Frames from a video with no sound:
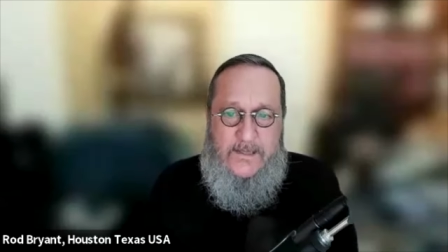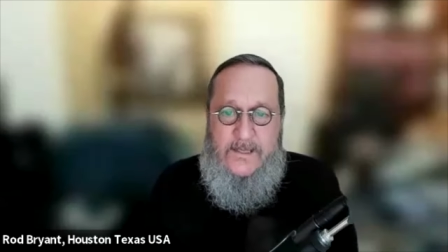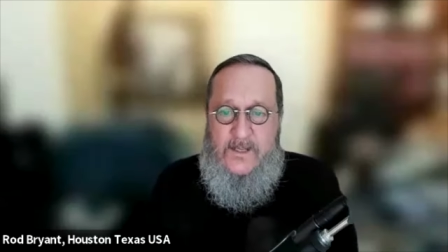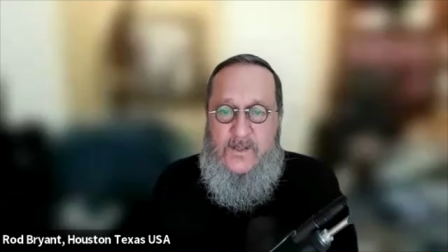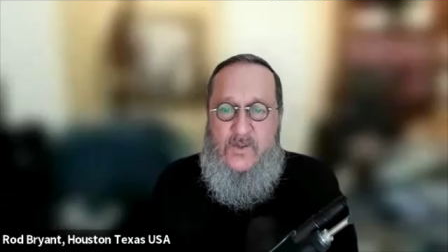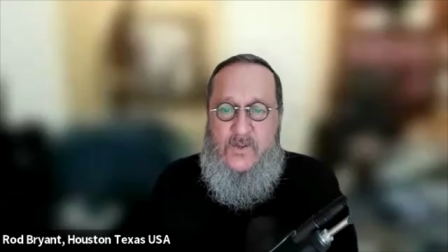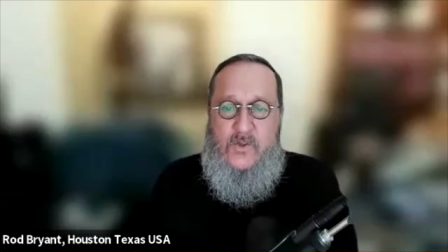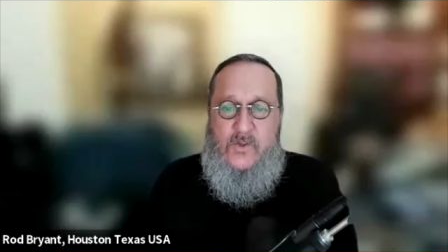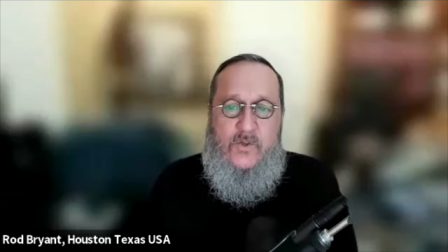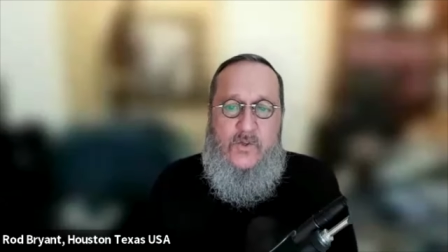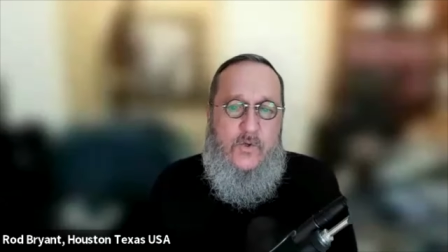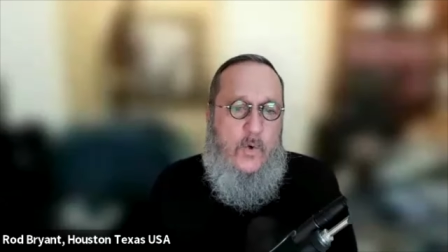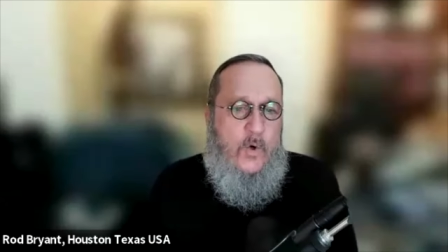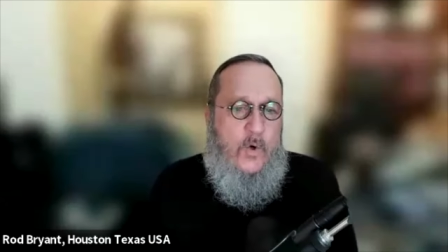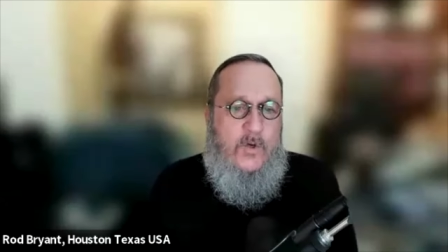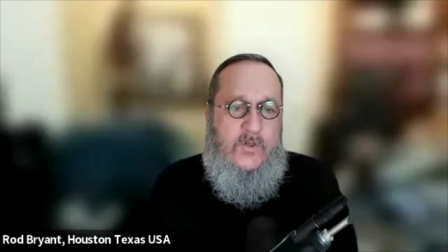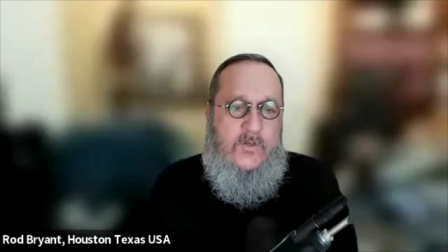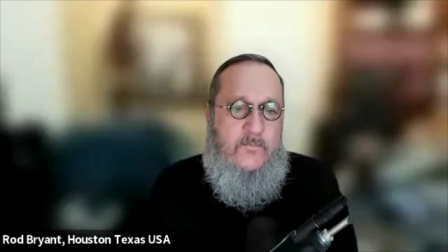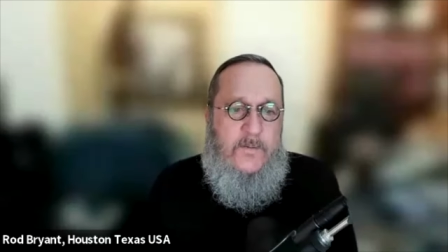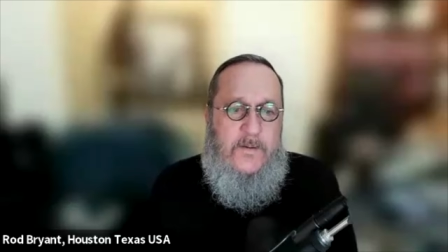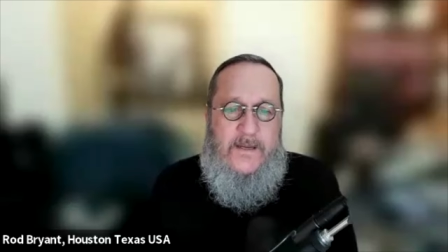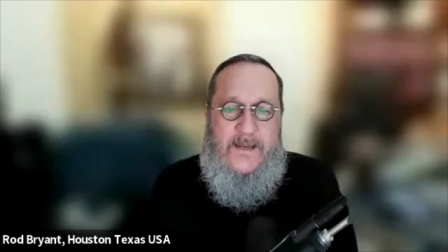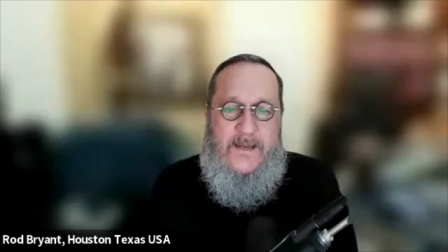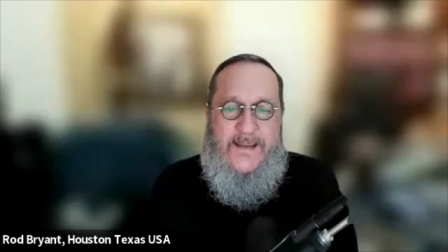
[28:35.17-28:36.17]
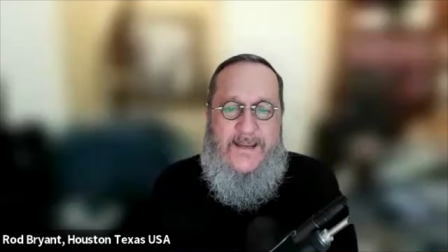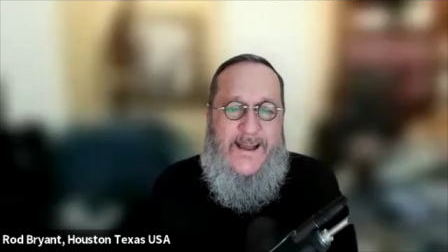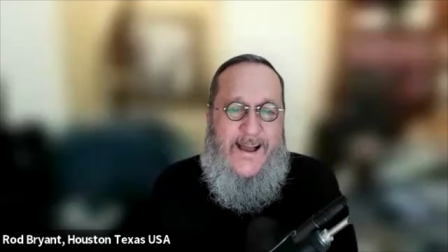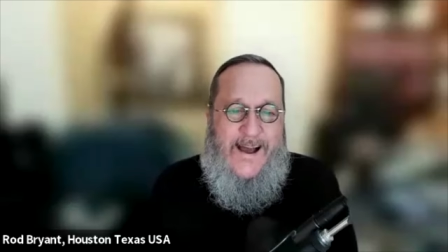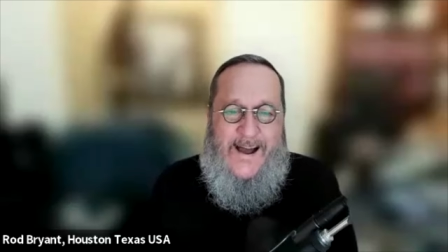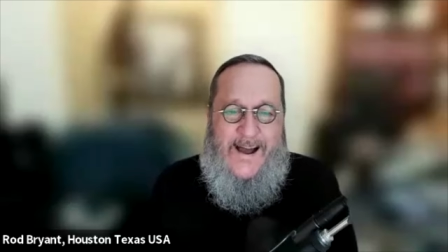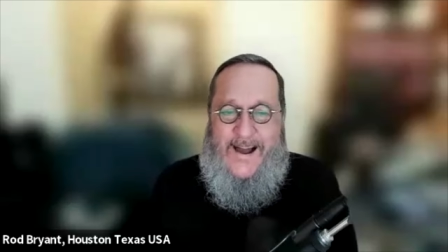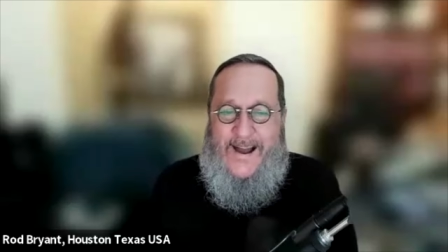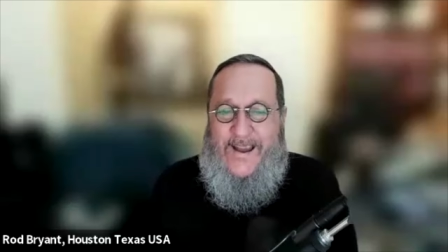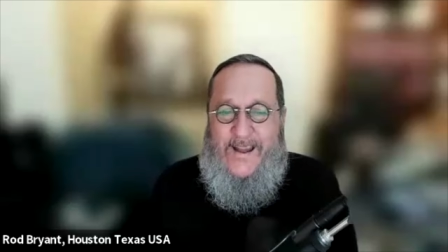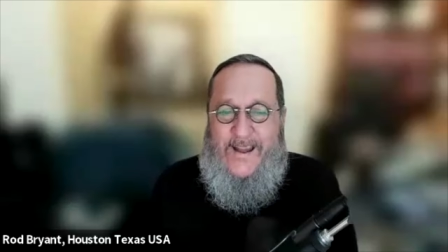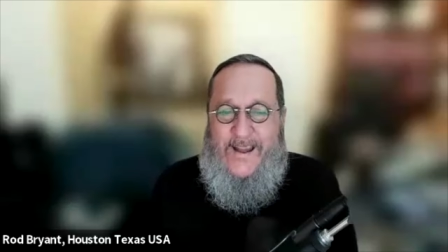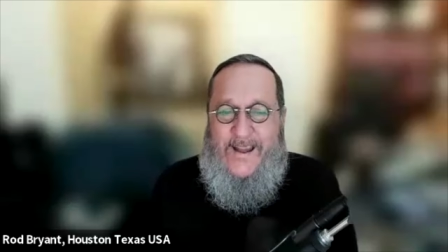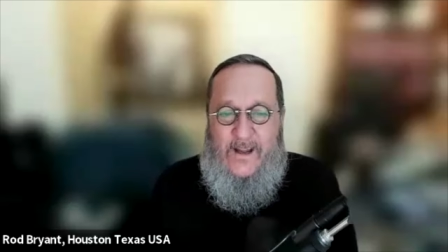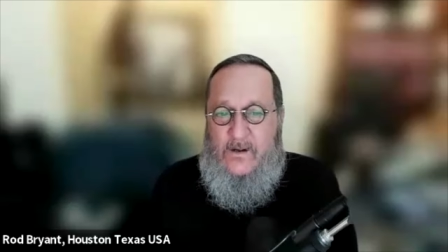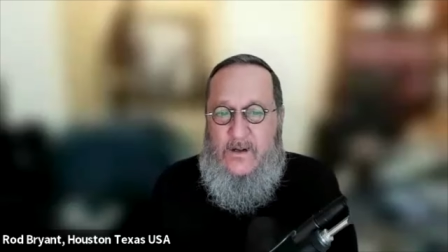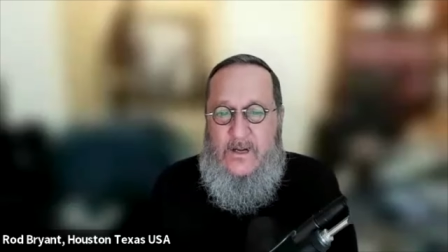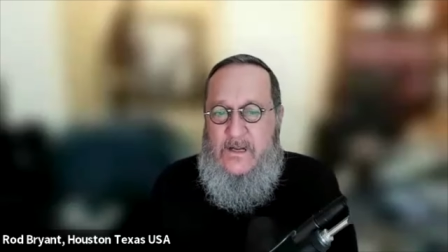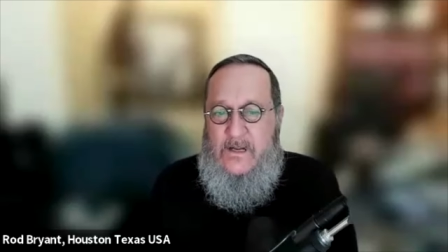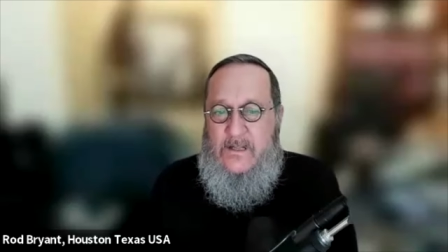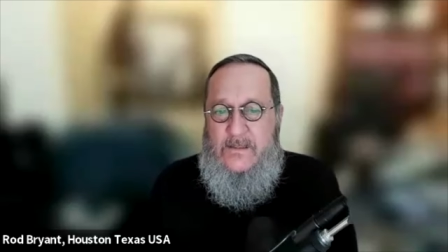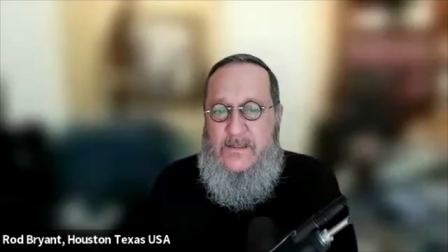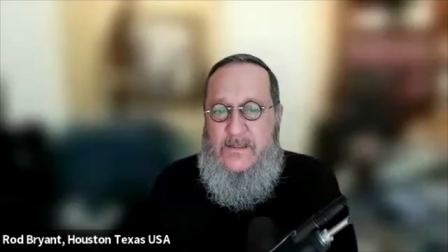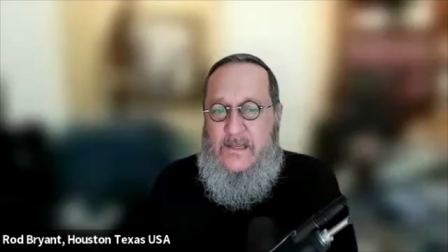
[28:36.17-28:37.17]
this source being higher
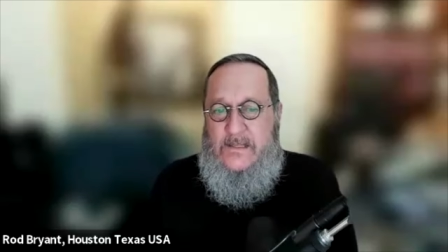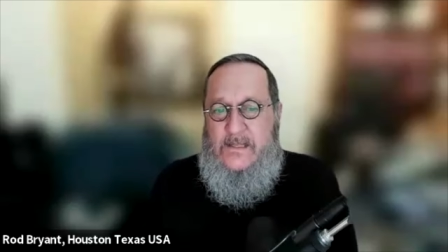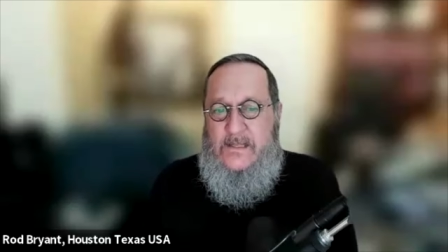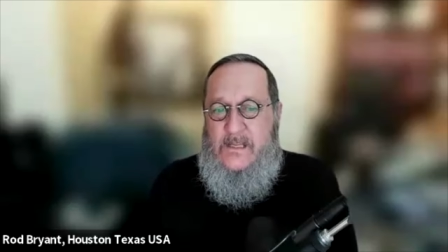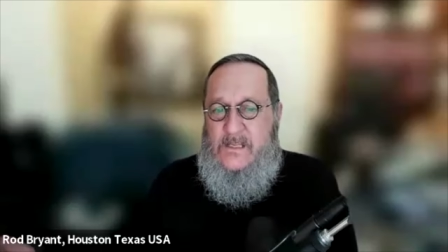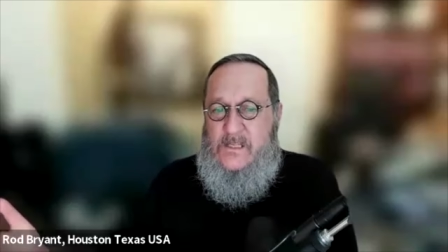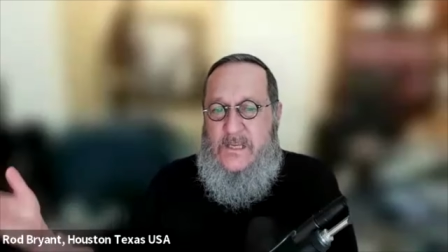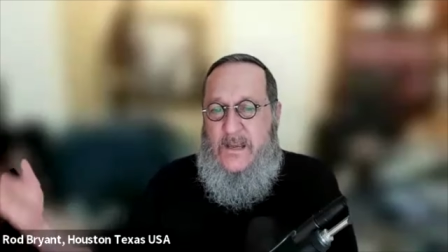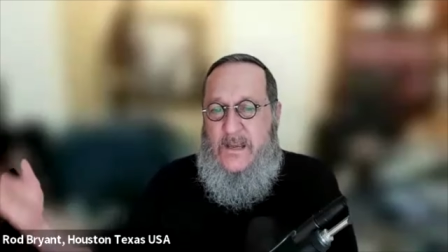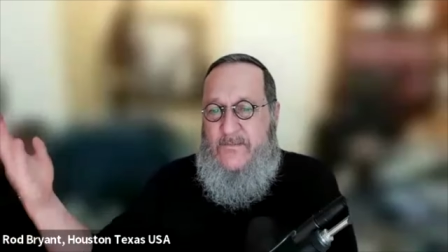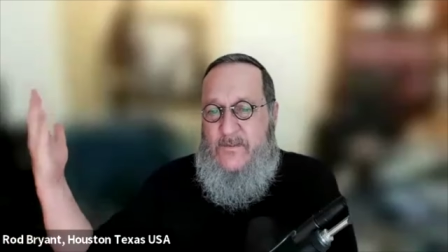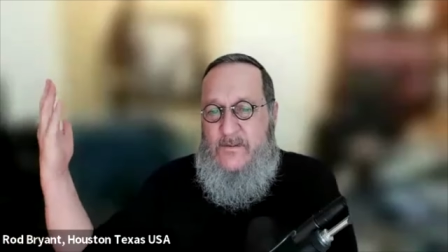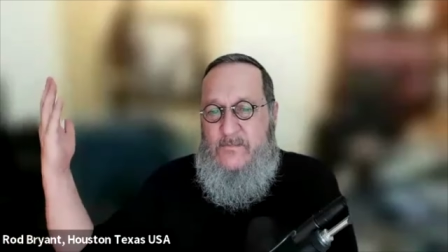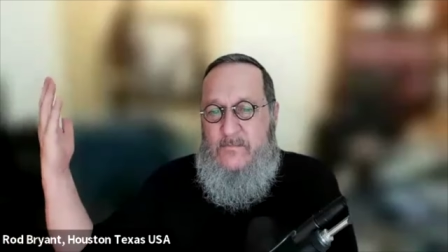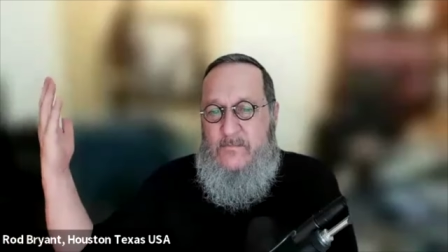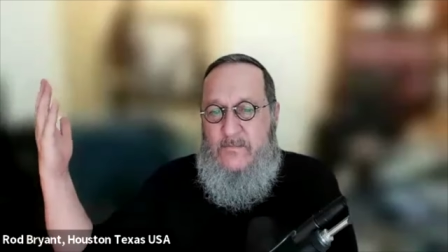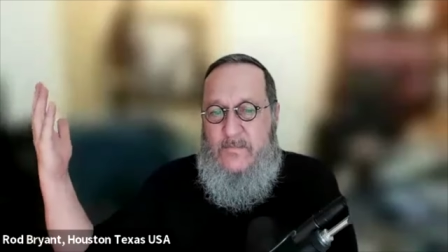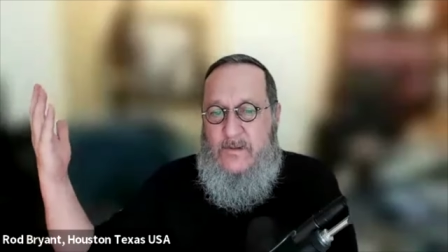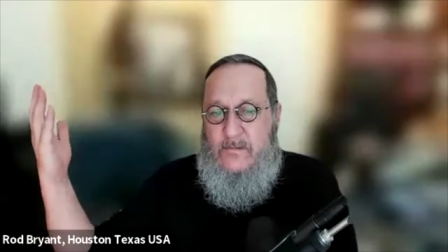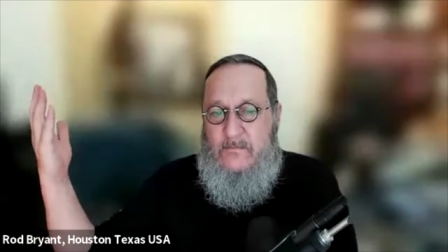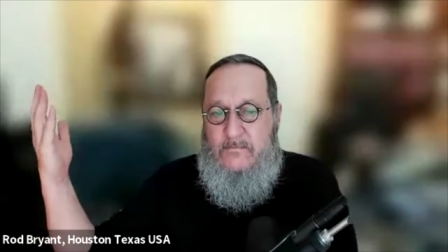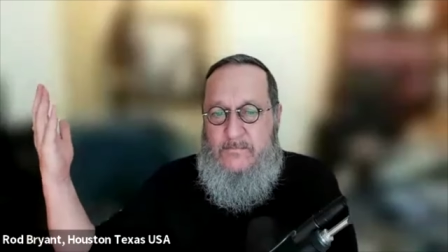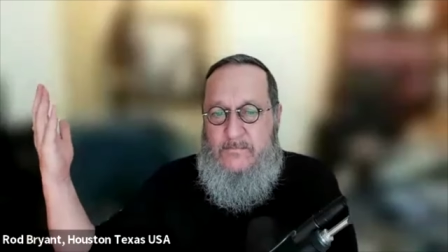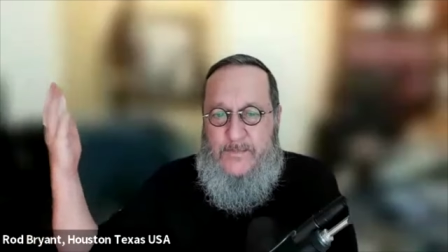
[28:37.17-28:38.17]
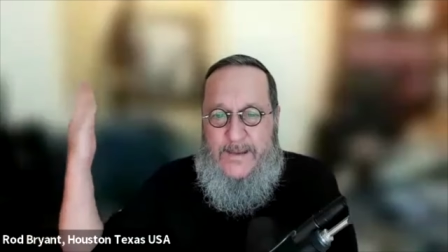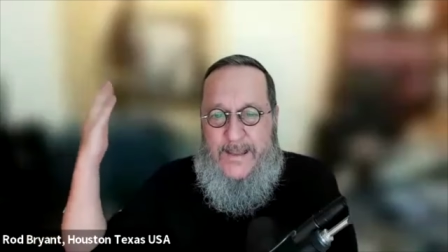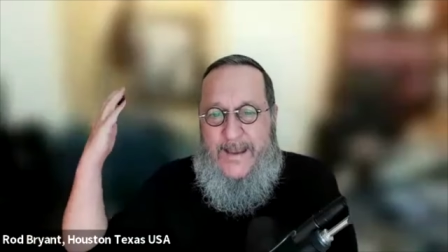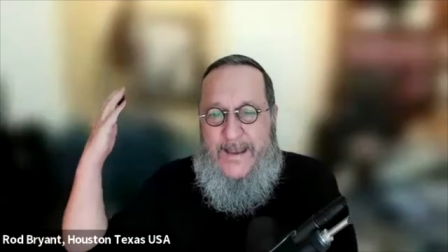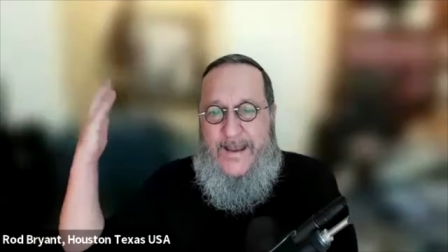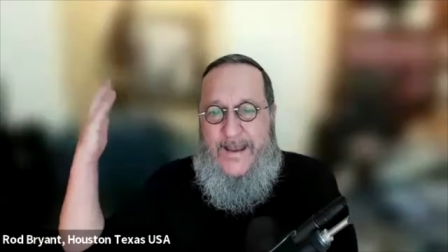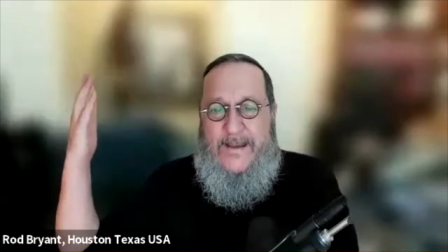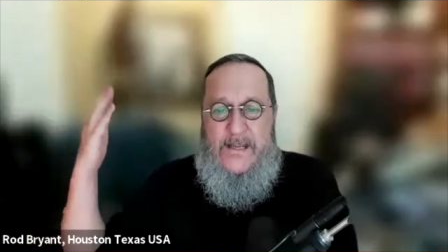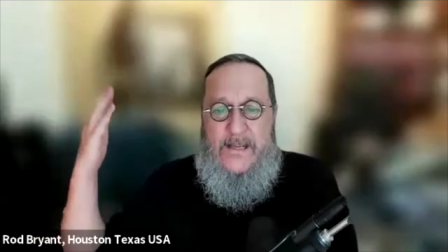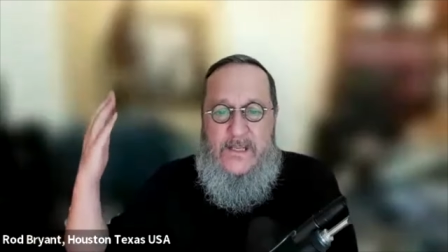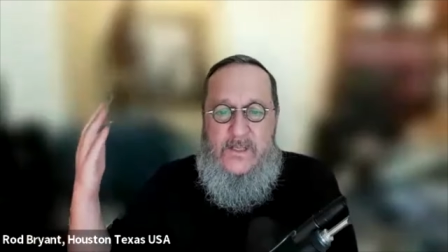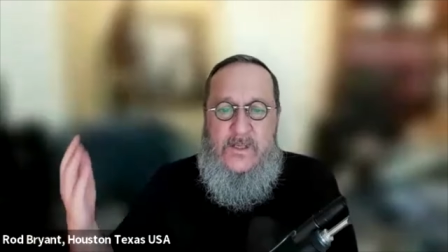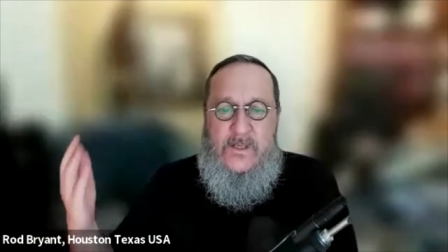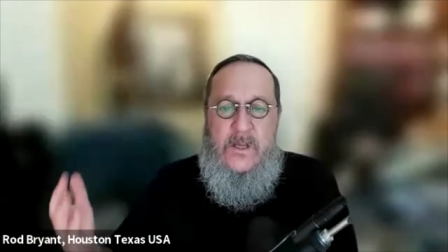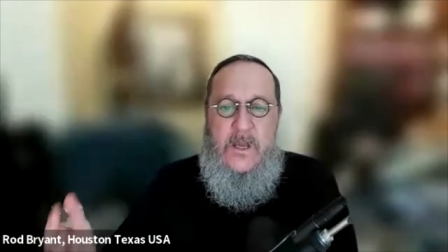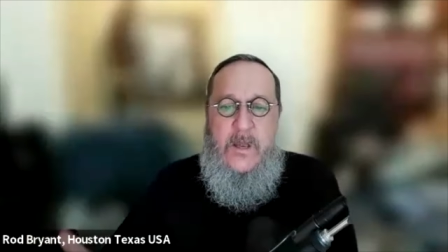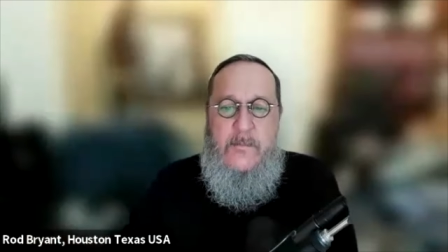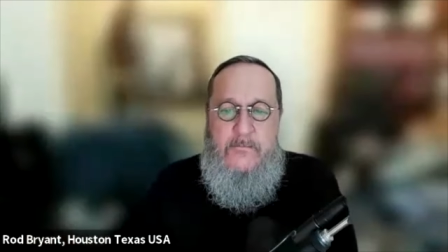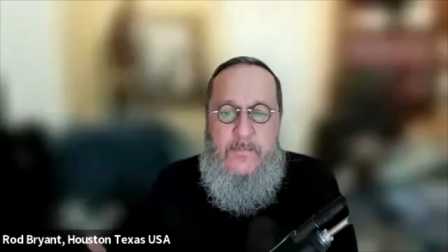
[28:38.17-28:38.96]
than the seven planets.